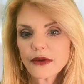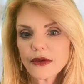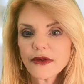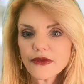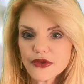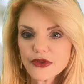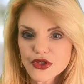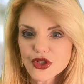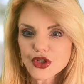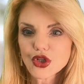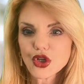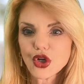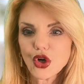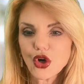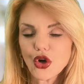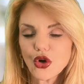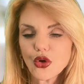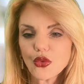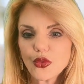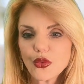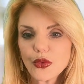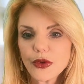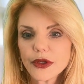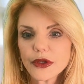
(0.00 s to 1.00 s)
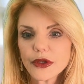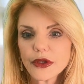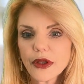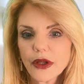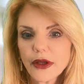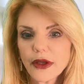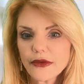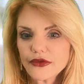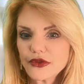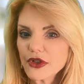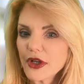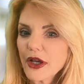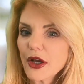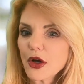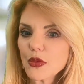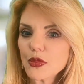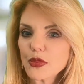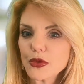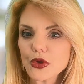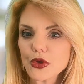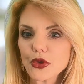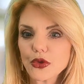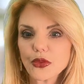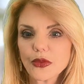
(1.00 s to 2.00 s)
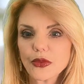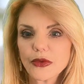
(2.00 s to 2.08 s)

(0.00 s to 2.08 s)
give us a call. We'd love to help you.